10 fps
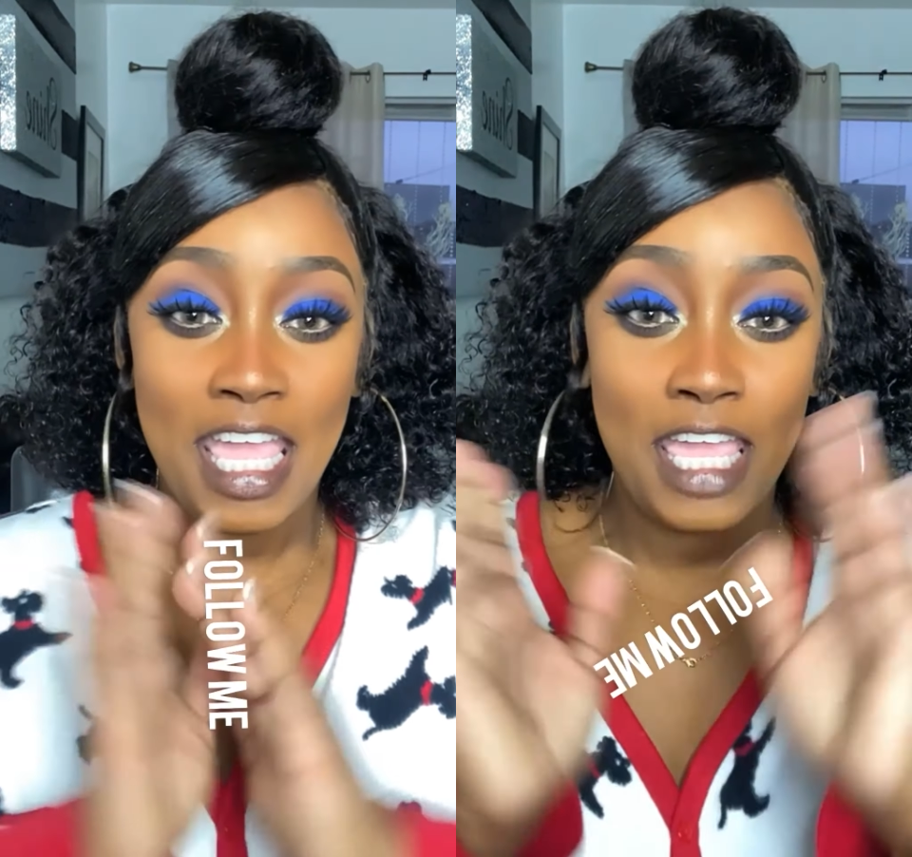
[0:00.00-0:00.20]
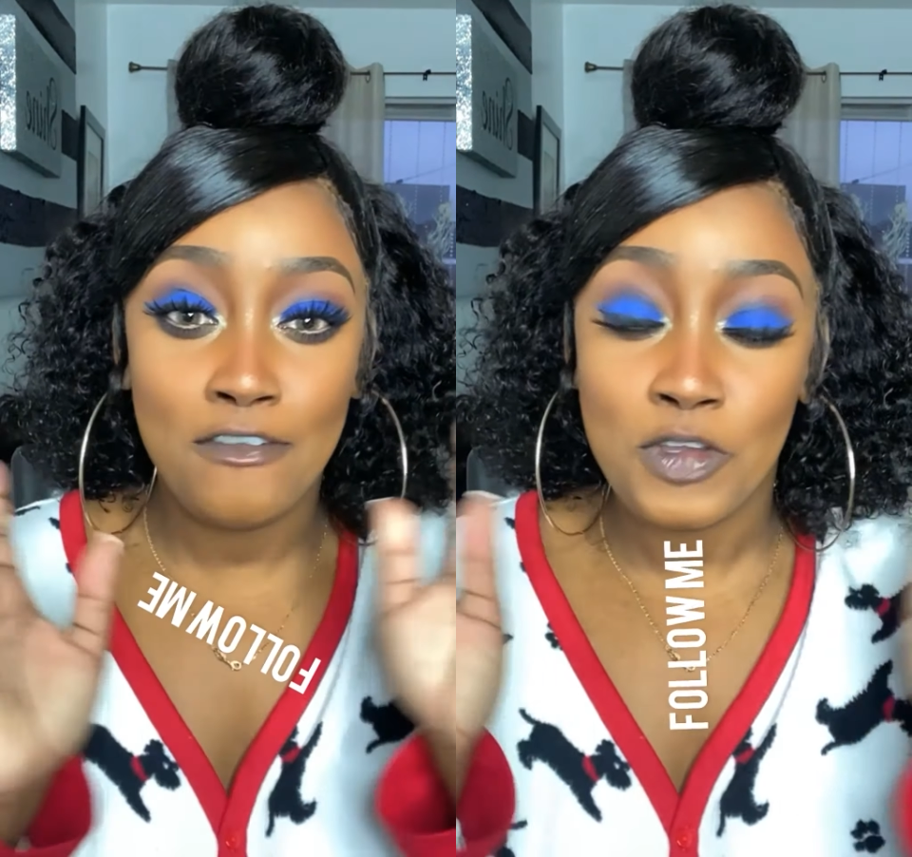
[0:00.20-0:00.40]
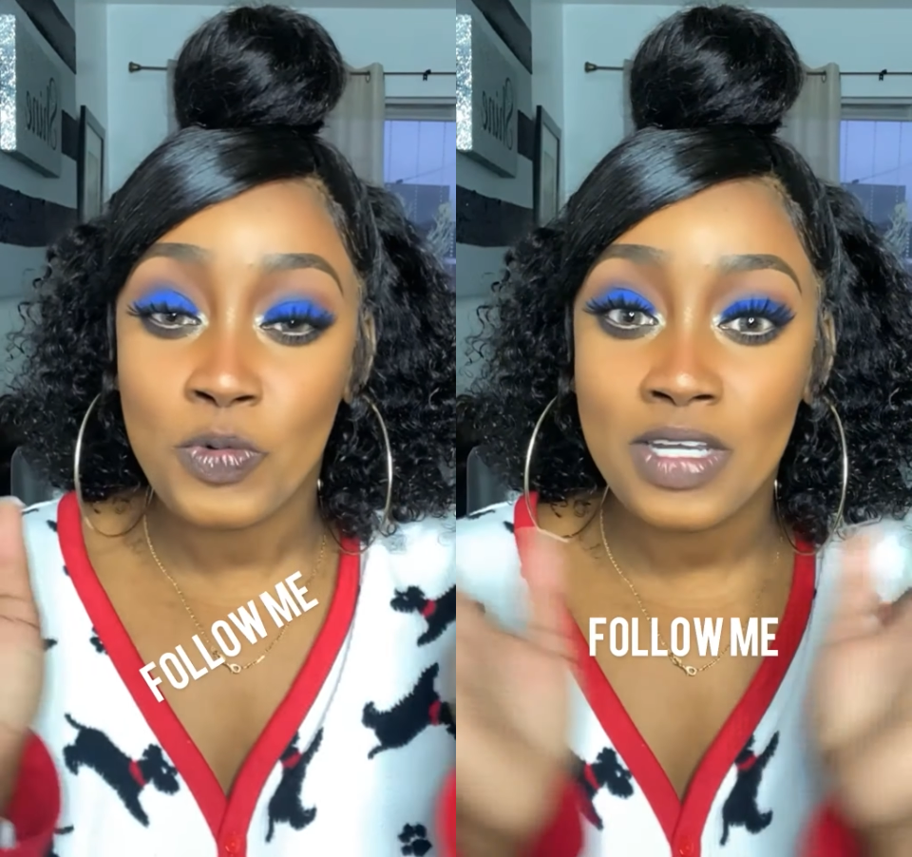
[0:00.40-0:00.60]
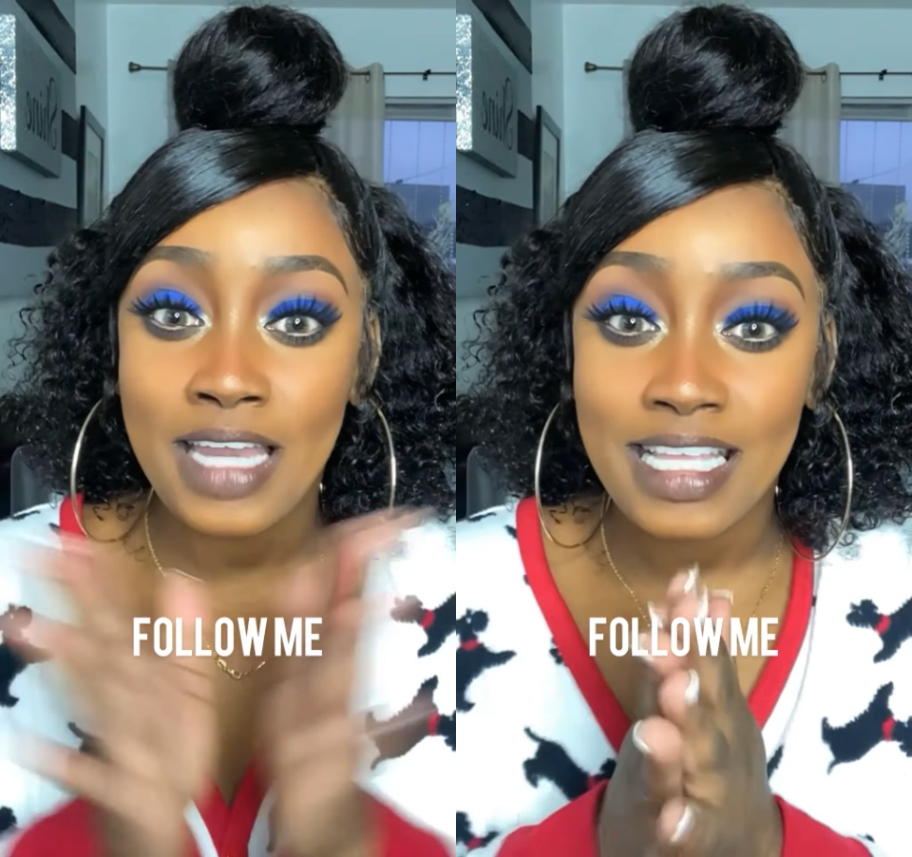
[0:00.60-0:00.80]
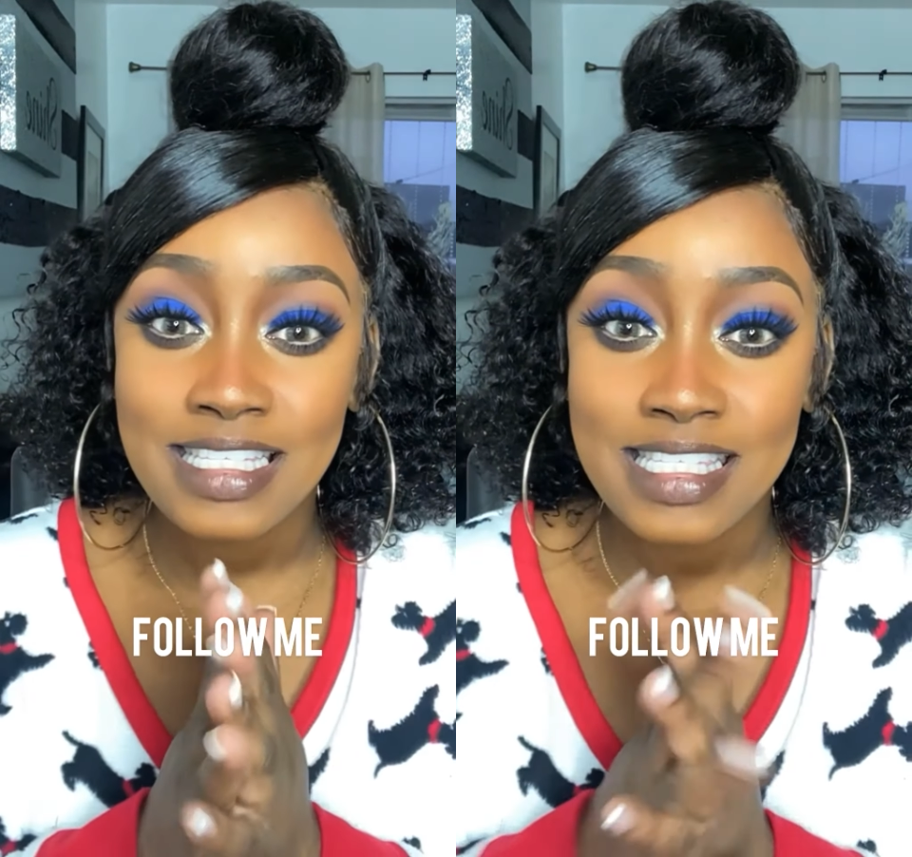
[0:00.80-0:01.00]
If you would
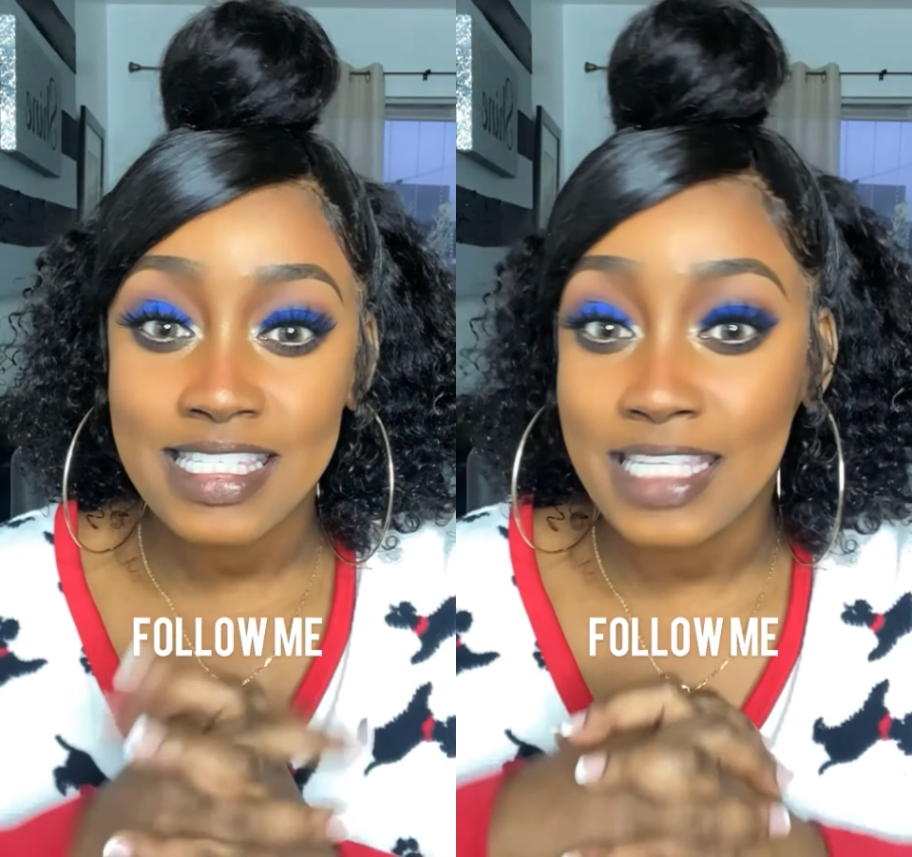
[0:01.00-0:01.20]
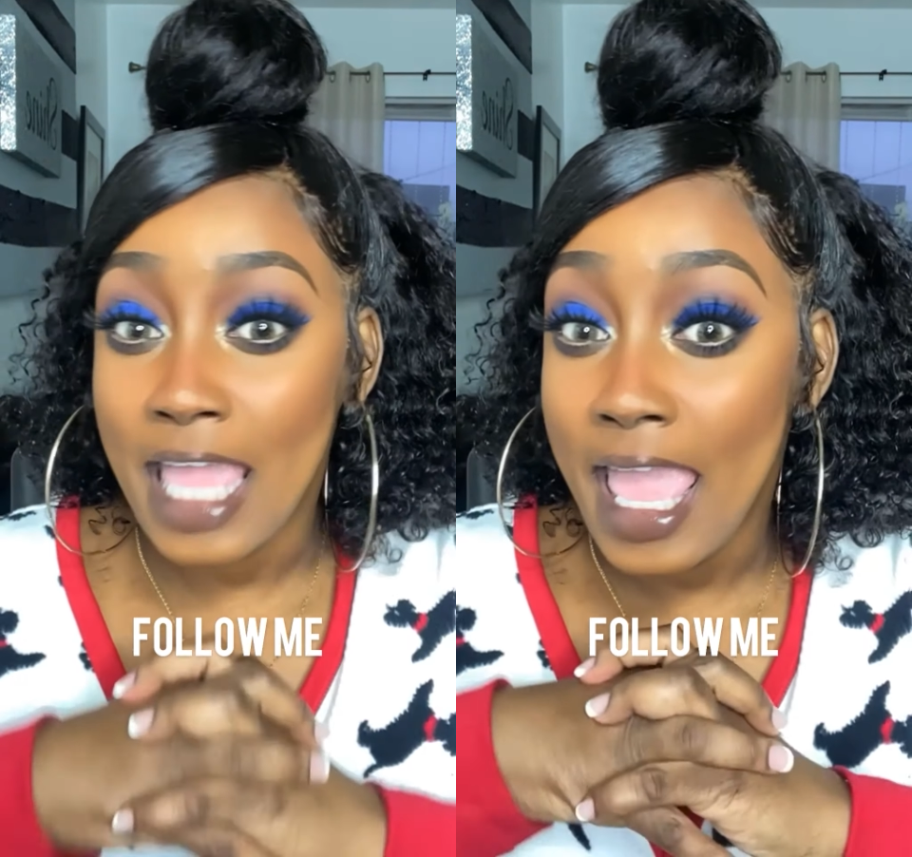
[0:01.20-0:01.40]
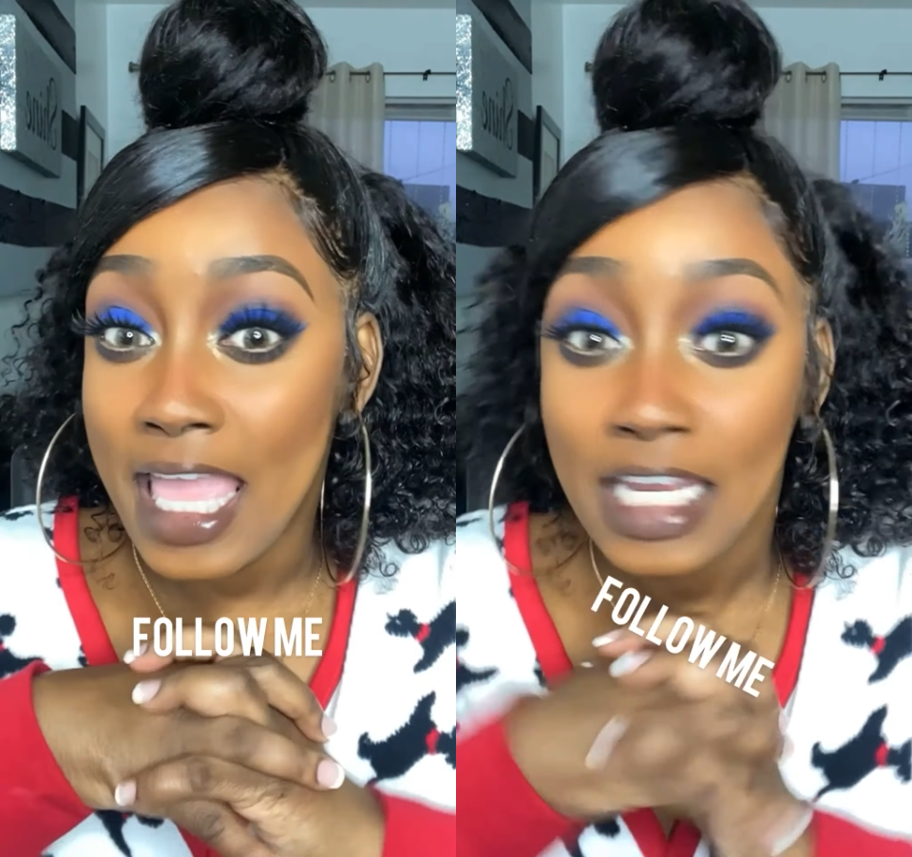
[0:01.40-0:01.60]
like to see any